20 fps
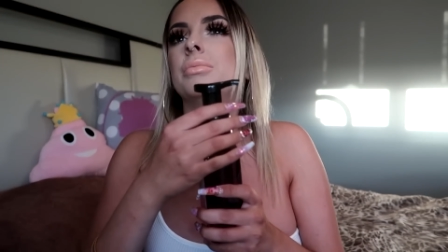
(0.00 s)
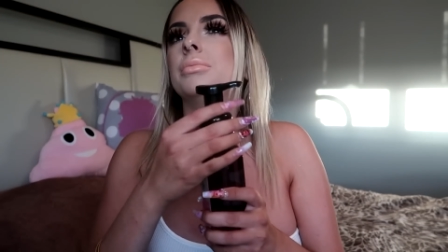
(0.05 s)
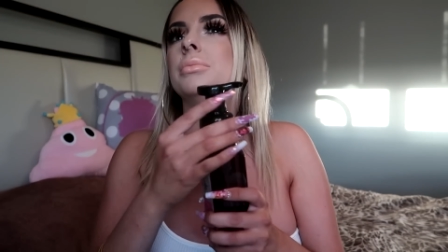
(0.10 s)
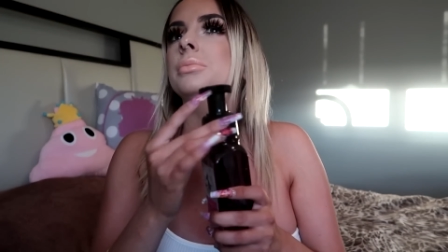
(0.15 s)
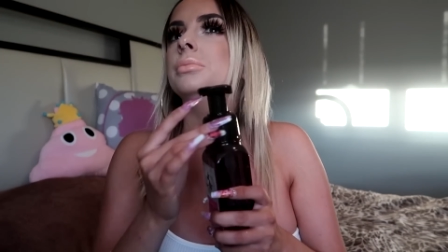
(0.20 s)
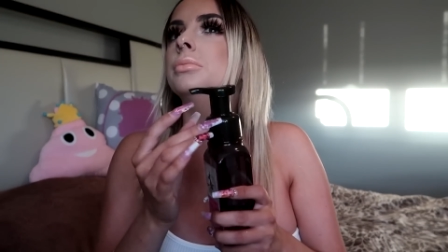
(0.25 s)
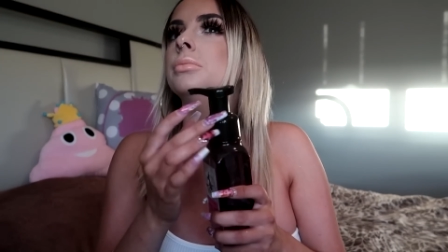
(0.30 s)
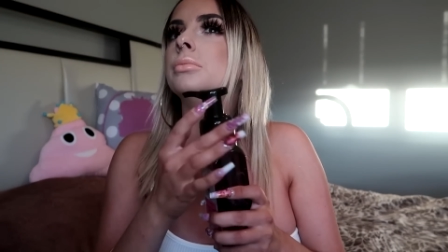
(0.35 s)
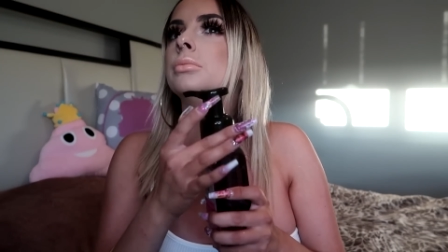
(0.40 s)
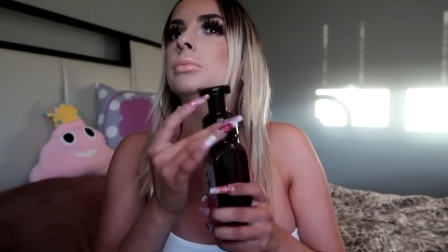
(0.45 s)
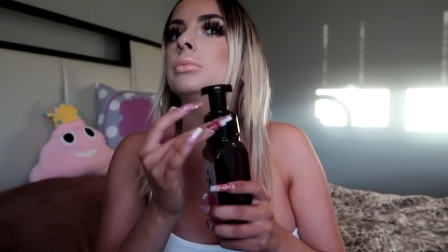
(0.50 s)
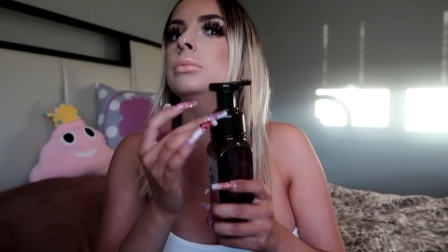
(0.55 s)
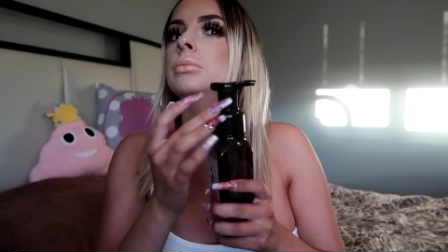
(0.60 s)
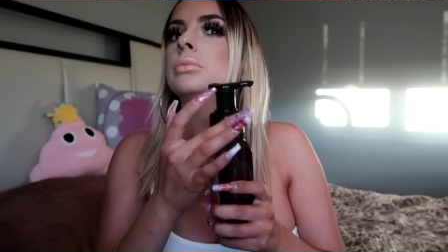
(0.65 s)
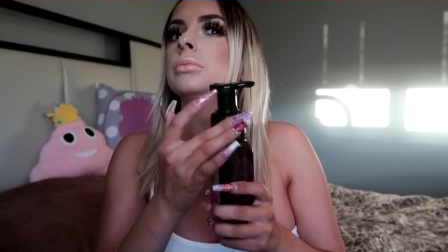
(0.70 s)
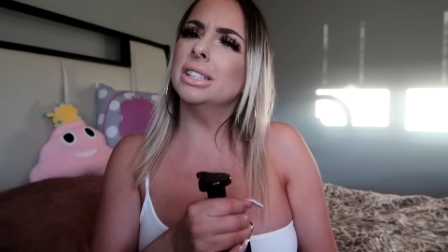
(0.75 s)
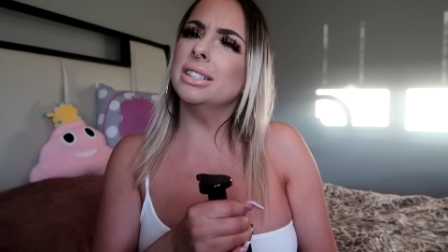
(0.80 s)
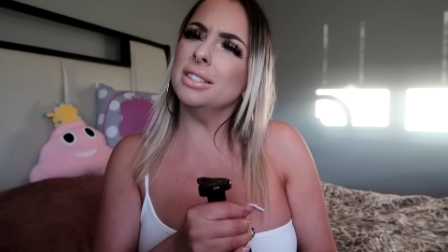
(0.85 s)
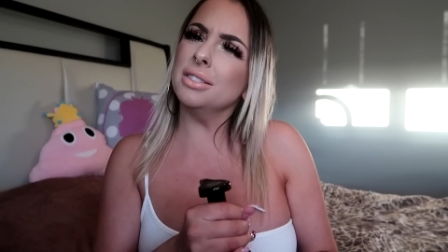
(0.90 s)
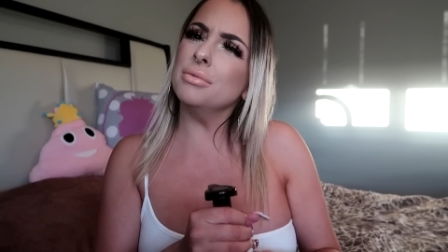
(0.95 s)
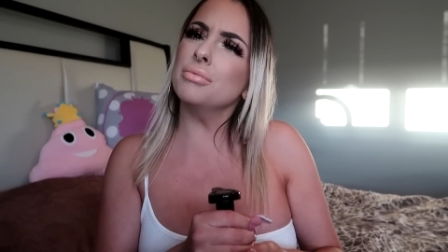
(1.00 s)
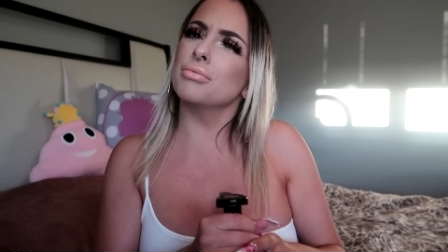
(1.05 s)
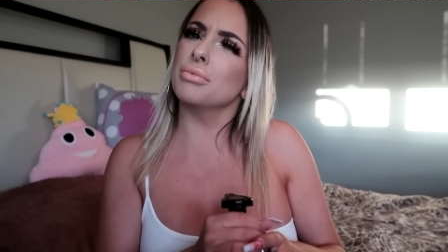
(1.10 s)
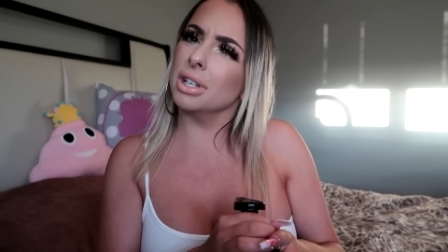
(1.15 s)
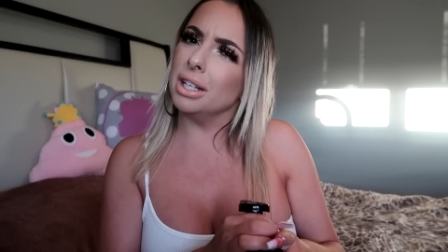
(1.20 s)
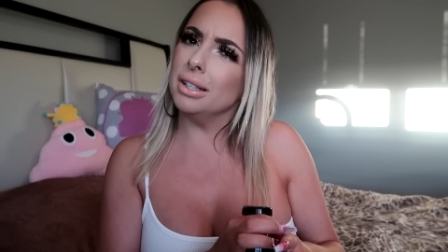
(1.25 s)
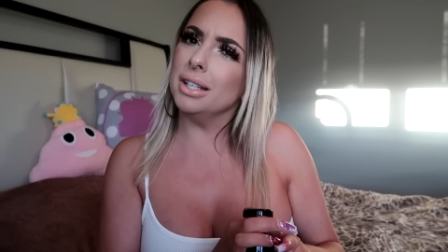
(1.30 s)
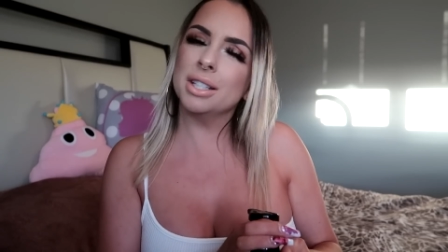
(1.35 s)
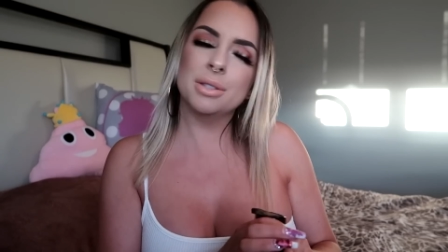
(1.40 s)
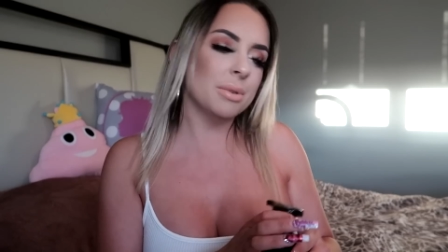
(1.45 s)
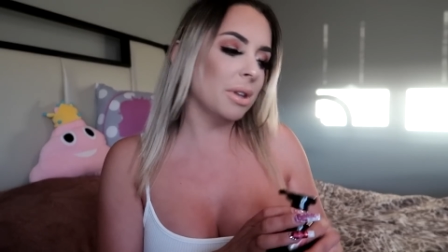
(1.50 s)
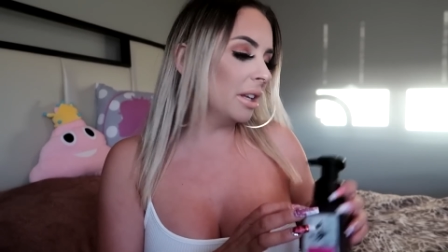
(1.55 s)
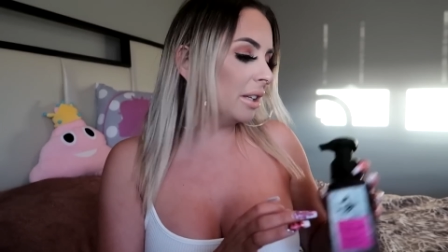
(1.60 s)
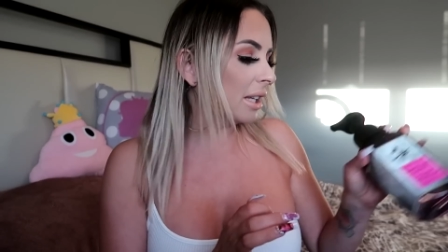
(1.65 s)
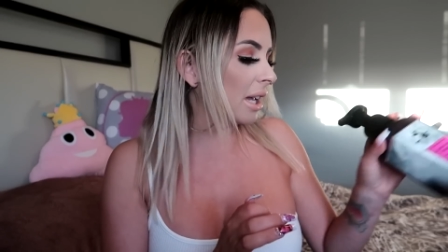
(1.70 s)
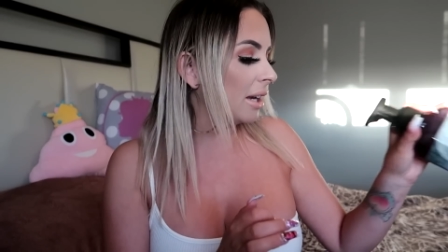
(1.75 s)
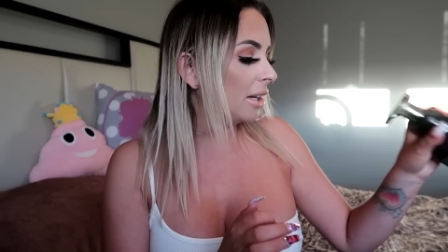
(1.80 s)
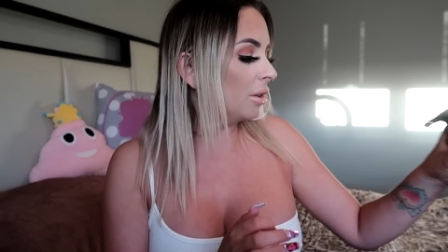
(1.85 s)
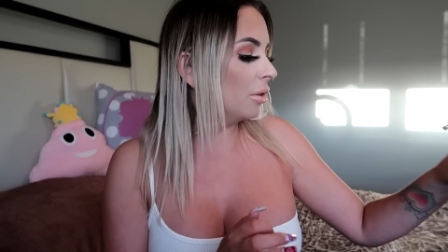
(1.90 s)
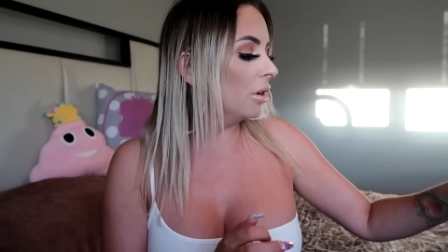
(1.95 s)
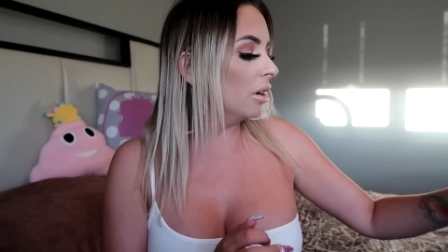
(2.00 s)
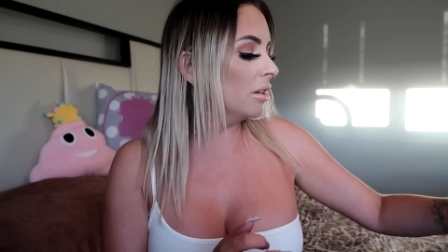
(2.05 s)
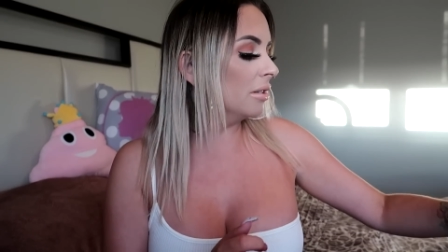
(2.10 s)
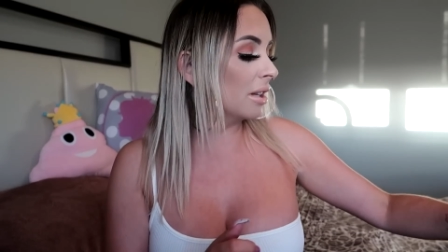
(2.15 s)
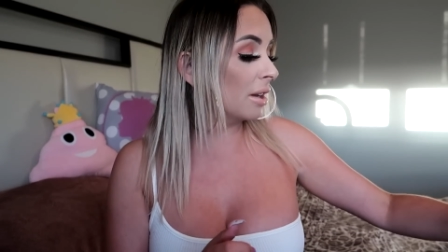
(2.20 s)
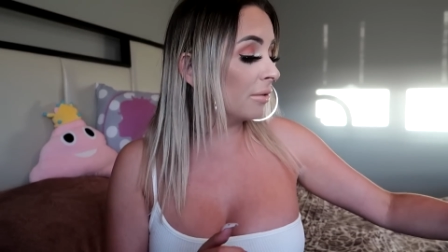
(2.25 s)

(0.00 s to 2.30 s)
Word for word: Mmm. it doesn't really smell like candy corn.